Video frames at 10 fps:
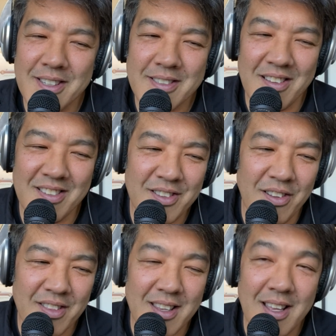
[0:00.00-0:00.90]
So it's
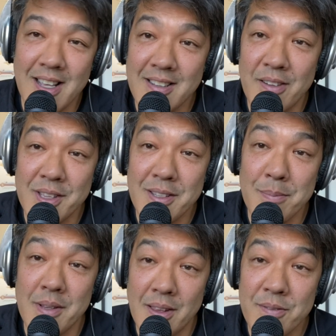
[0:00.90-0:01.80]
not that hey, Davin
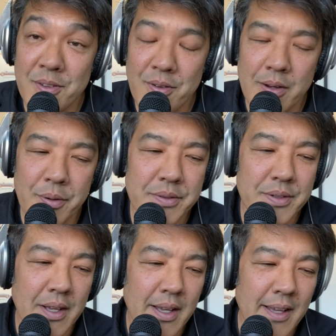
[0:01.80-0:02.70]
Lim loves fragrance.